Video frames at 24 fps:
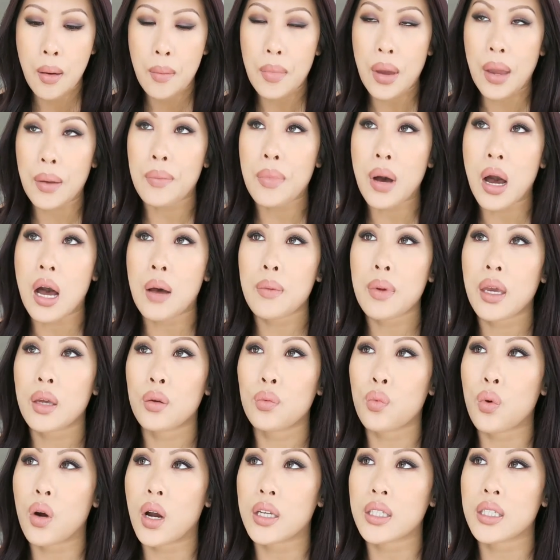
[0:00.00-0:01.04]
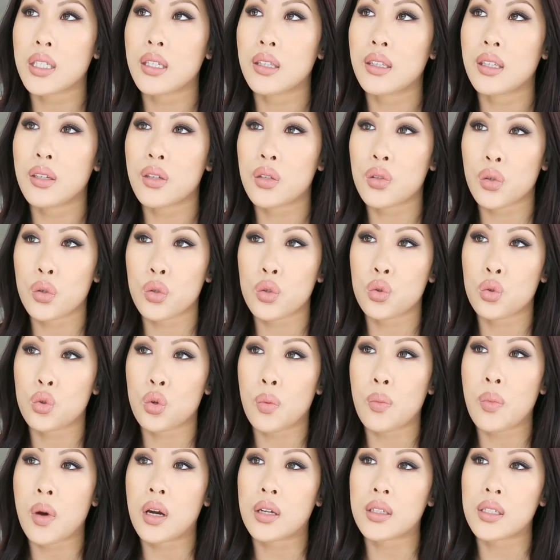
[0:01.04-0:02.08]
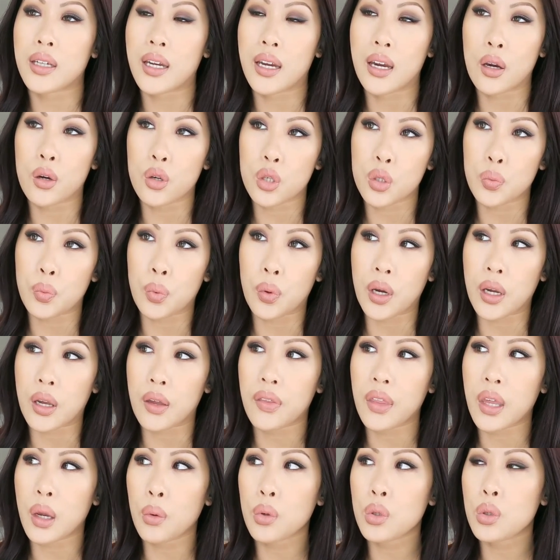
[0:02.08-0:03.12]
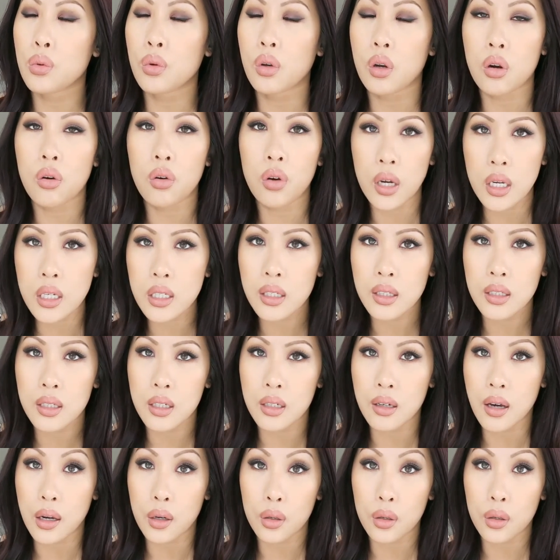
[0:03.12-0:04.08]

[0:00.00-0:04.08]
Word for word: My mom had wanted the Serge Normant hairspray and they were doing a crazy deal.